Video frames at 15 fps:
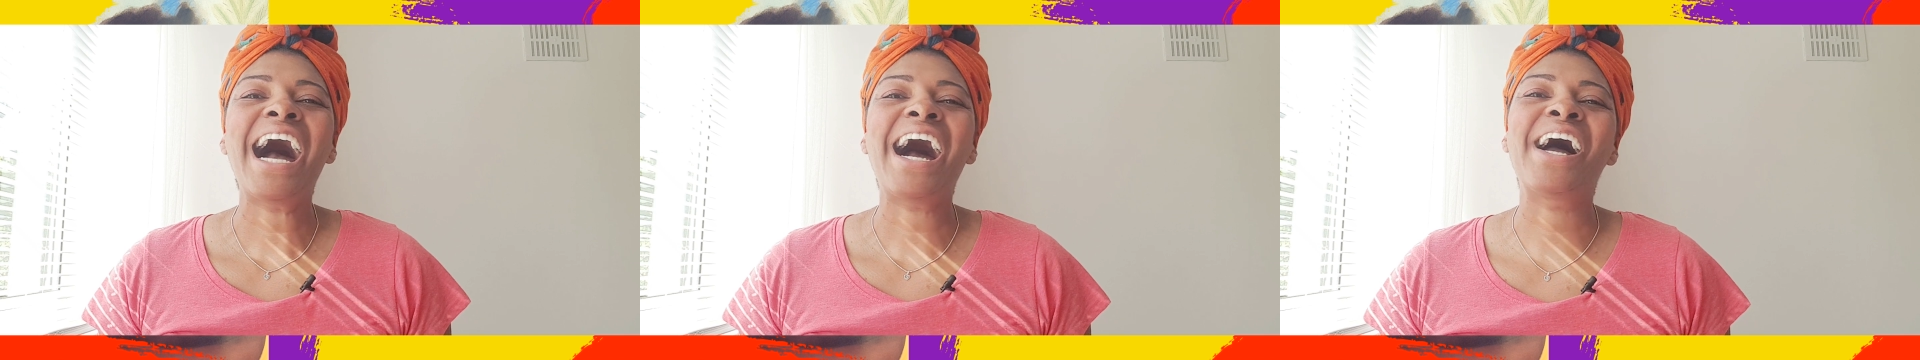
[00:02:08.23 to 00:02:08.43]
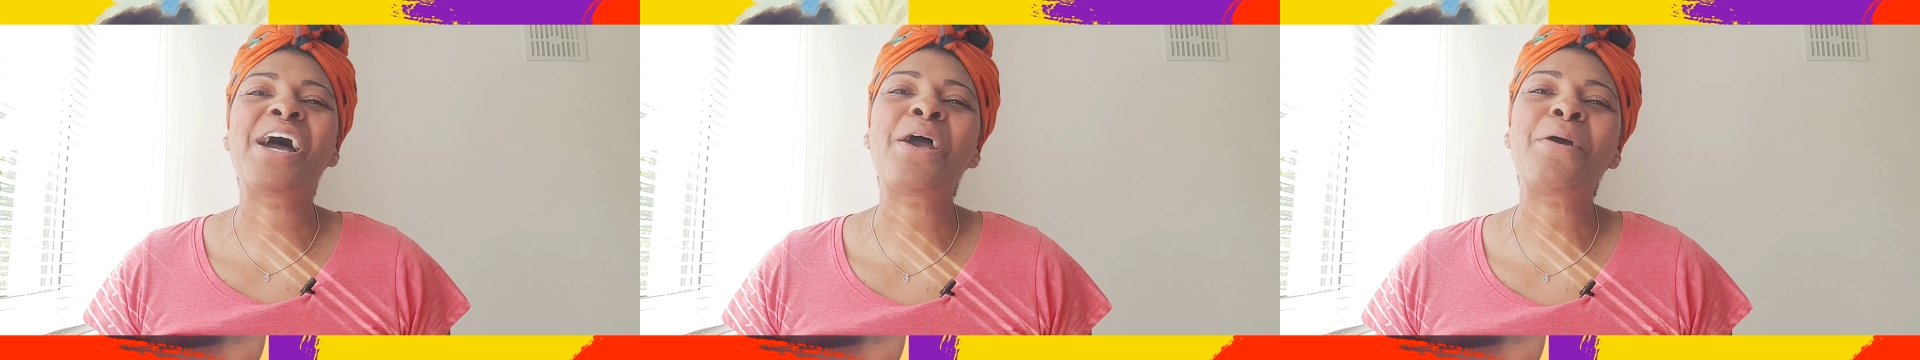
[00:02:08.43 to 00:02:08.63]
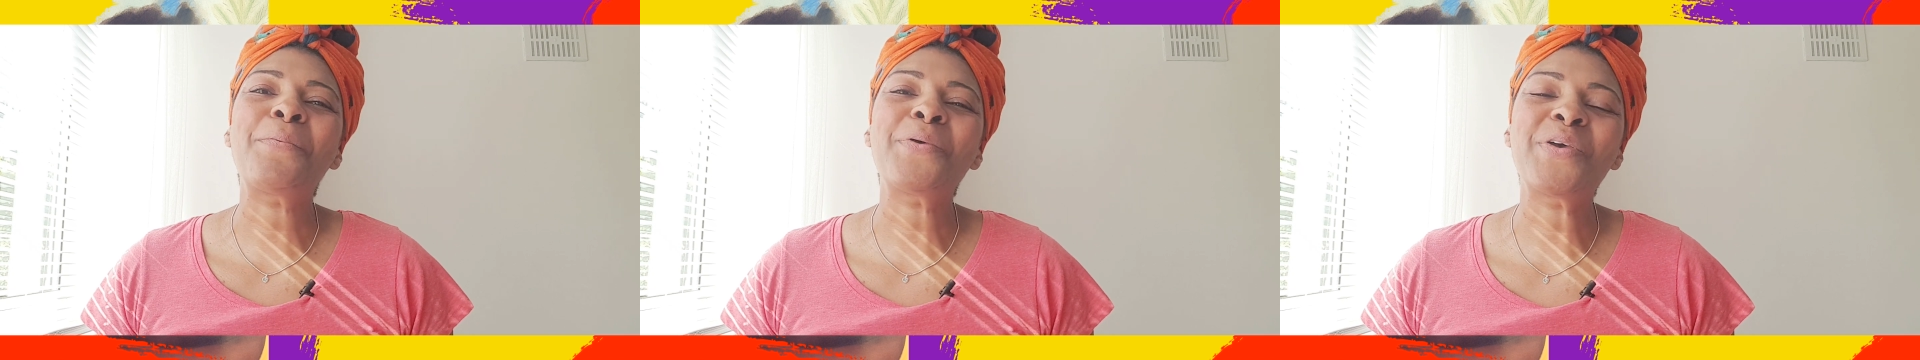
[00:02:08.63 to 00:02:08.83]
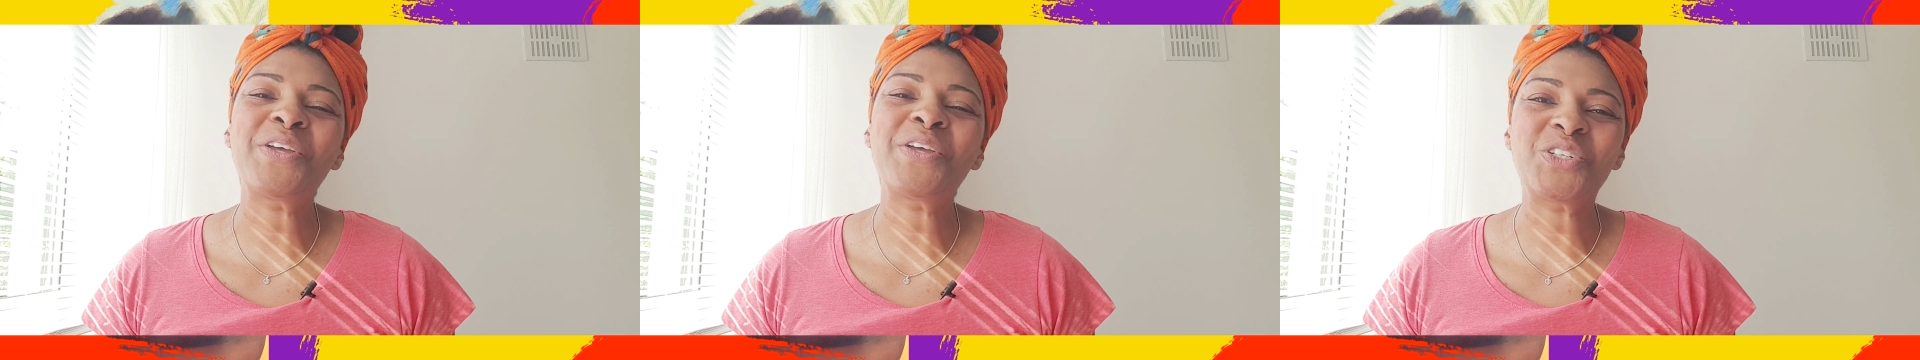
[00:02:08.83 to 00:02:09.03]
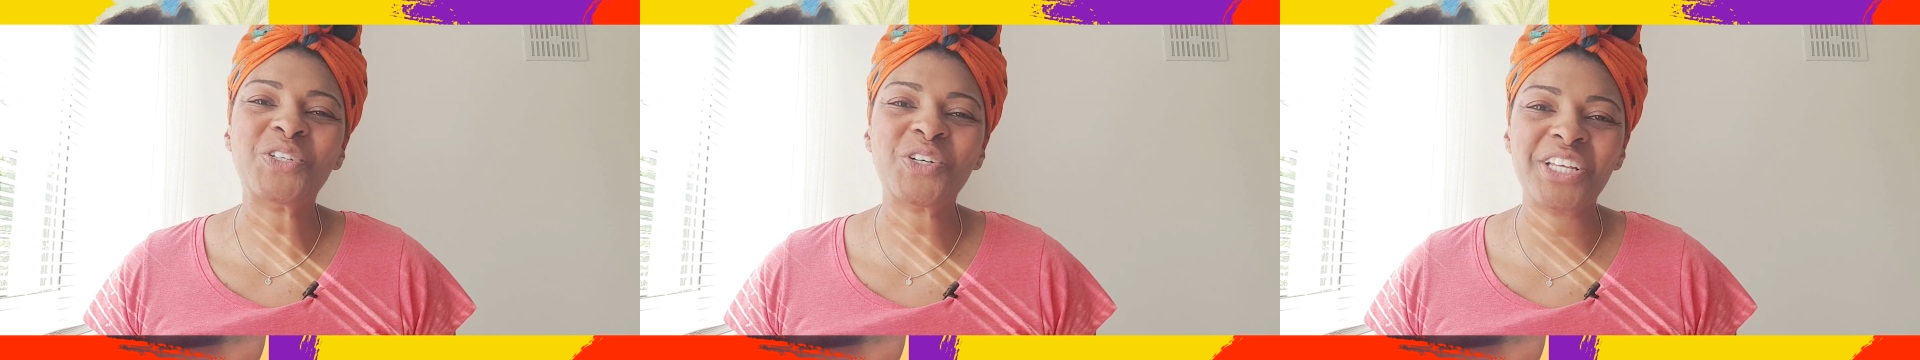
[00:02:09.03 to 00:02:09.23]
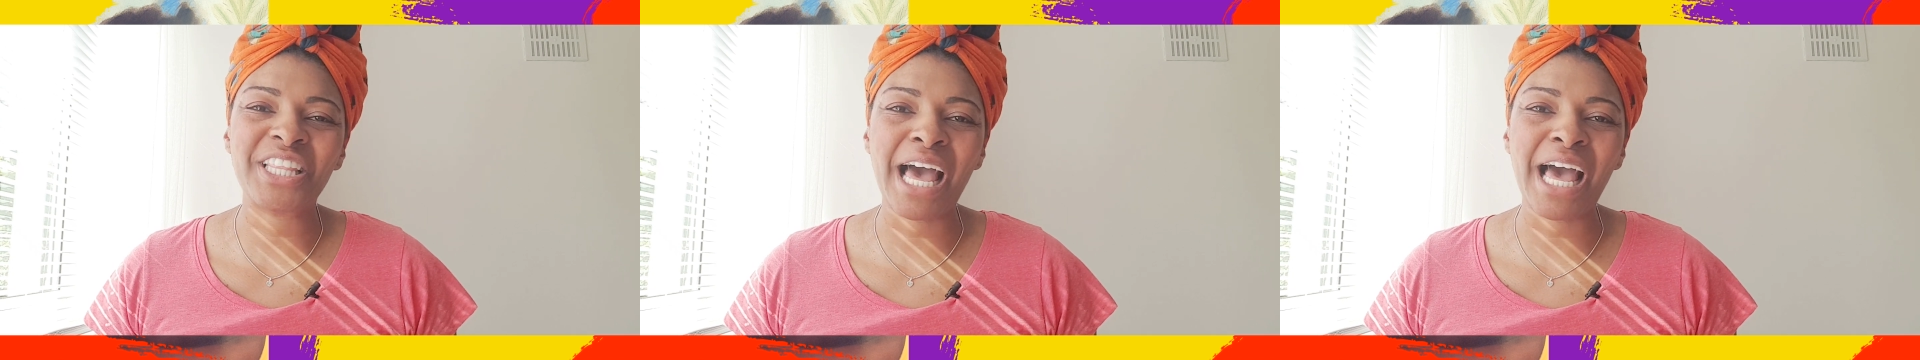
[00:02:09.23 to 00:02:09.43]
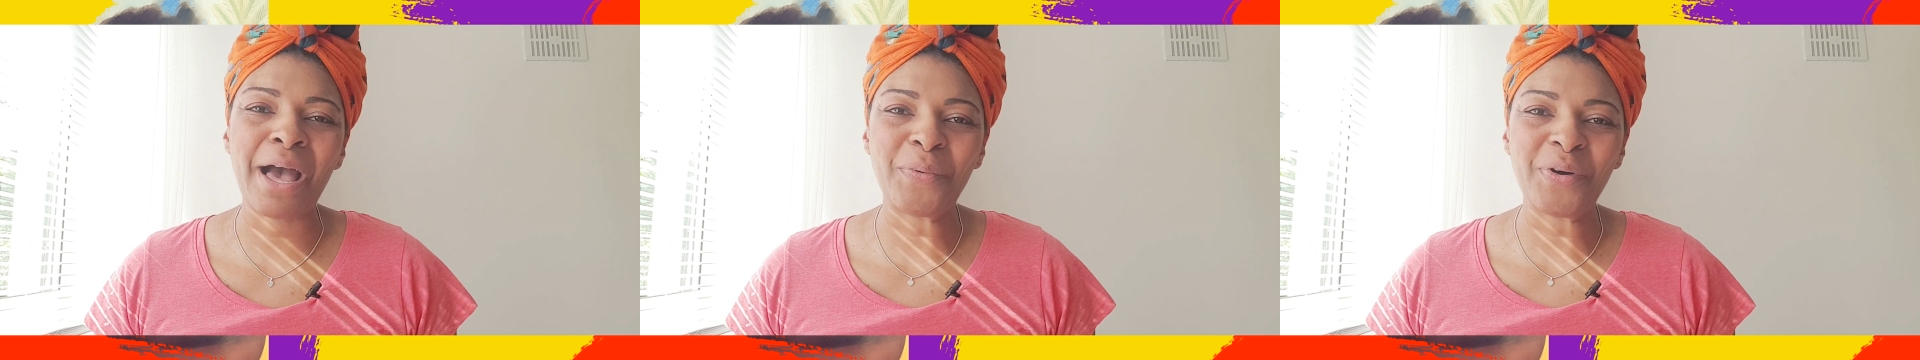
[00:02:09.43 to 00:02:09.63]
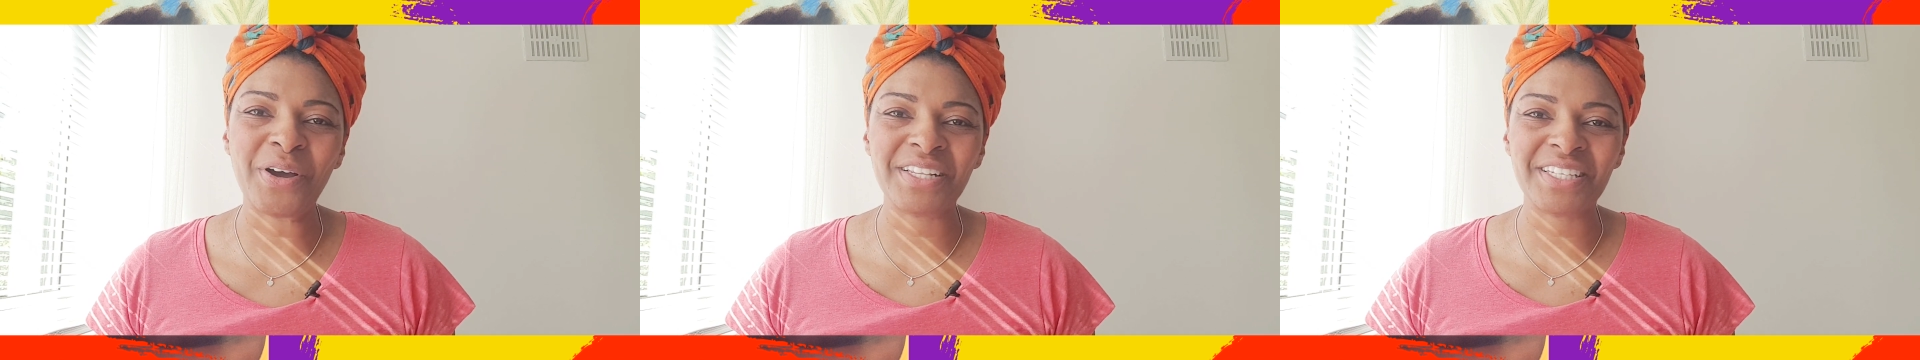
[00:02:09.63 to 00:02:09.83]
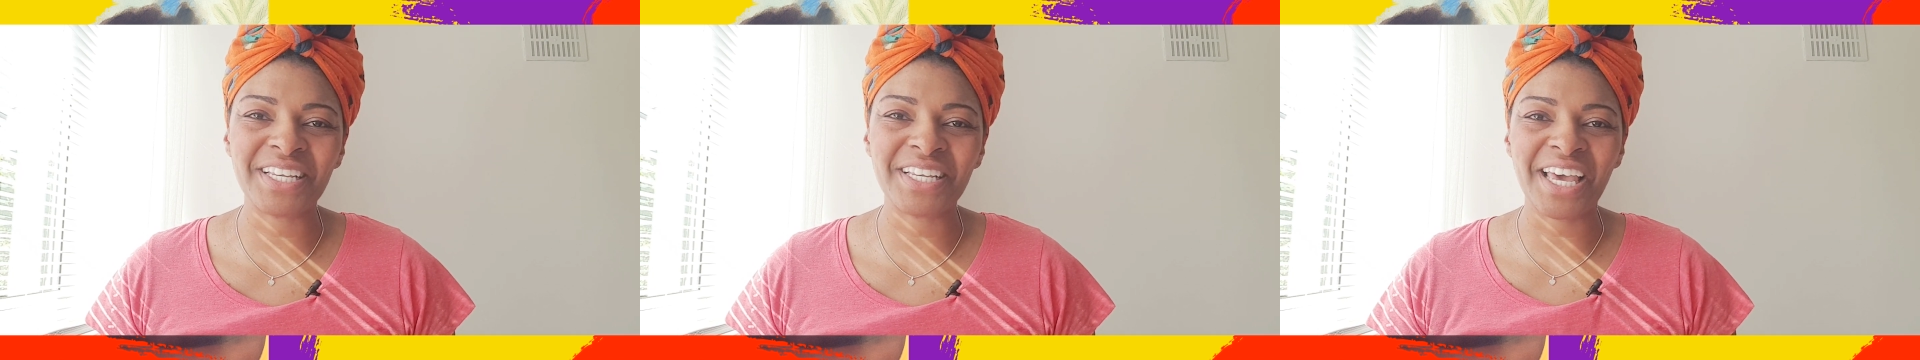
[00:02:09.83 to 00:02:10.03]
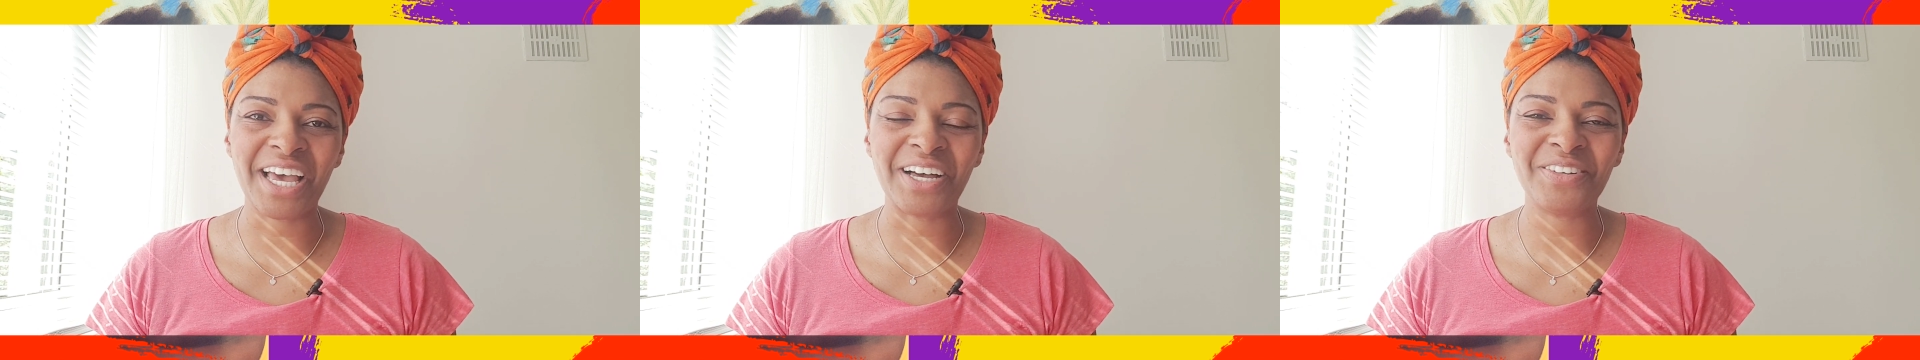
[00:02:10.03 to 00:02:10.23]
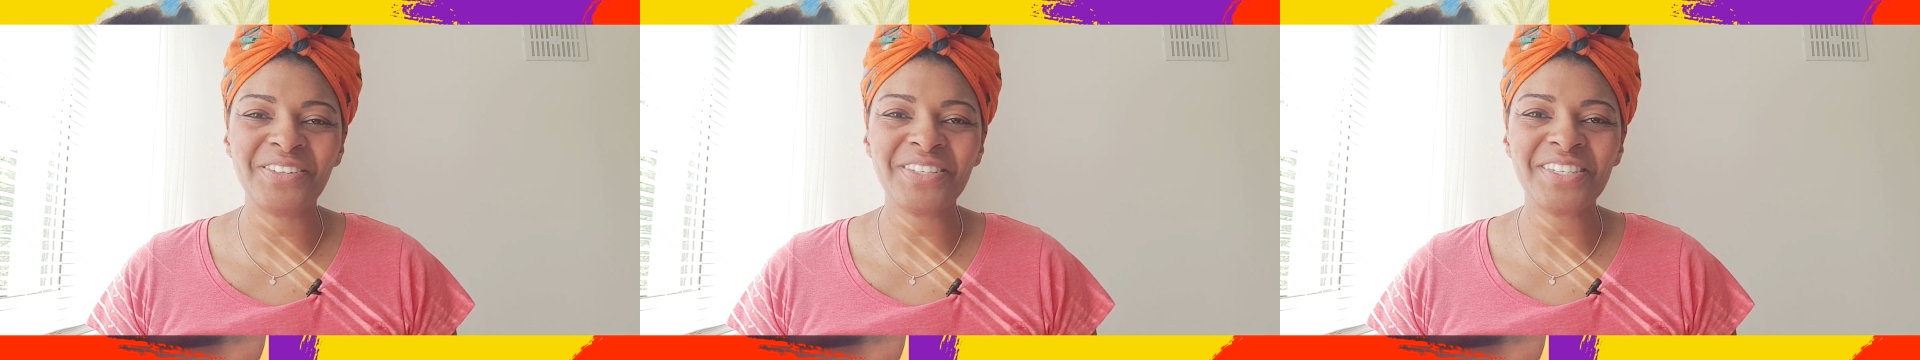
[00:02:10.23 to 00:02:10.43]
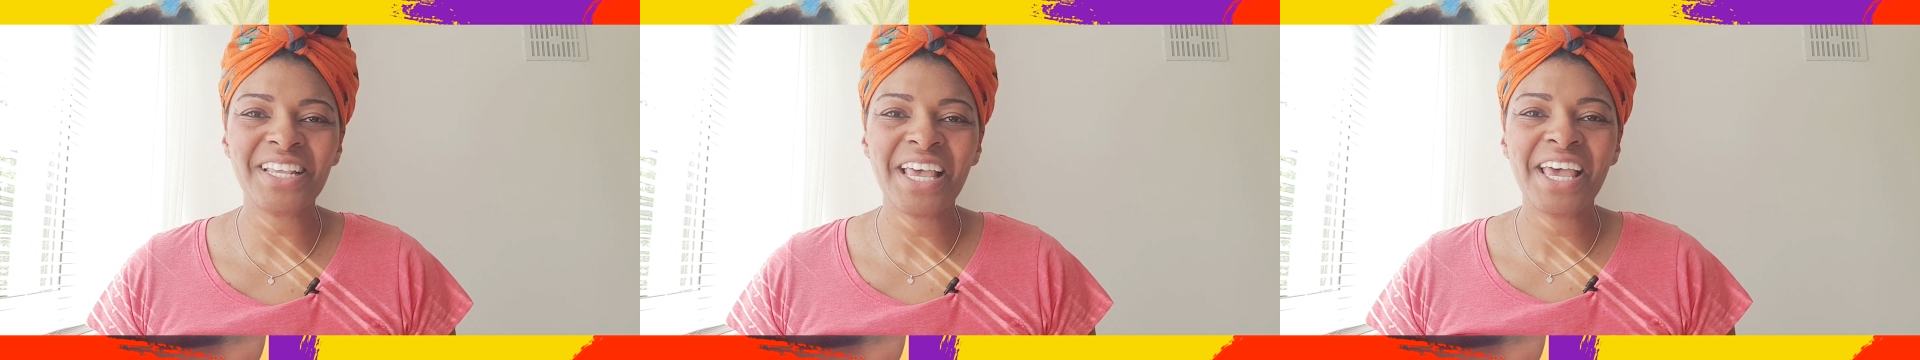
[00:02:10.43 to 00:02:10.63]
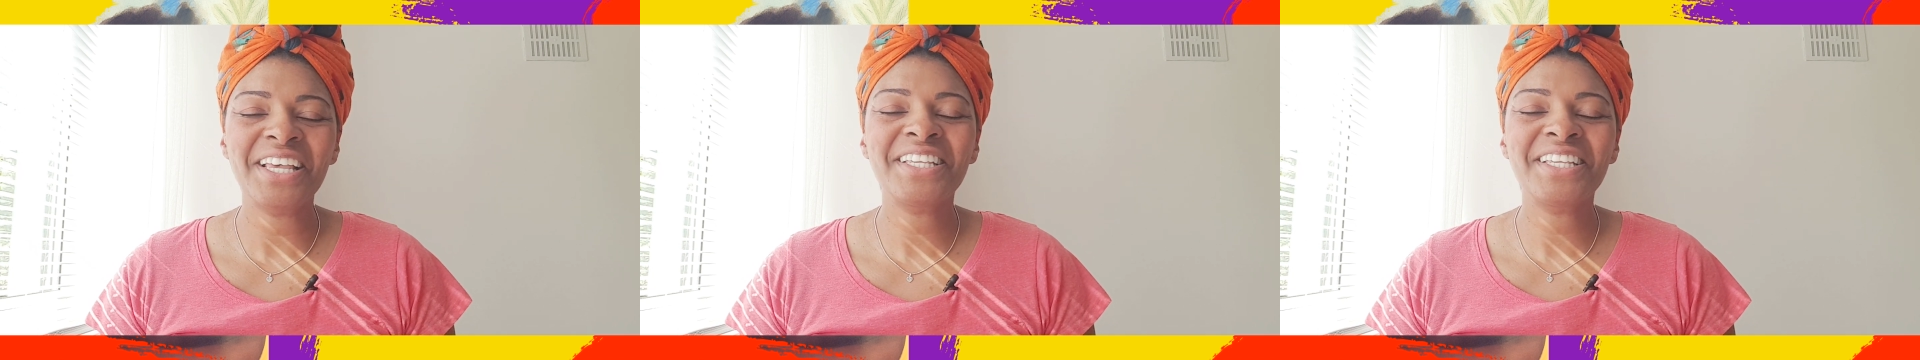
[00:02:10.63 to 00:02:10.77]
I hope you enjoy that, boys and girls.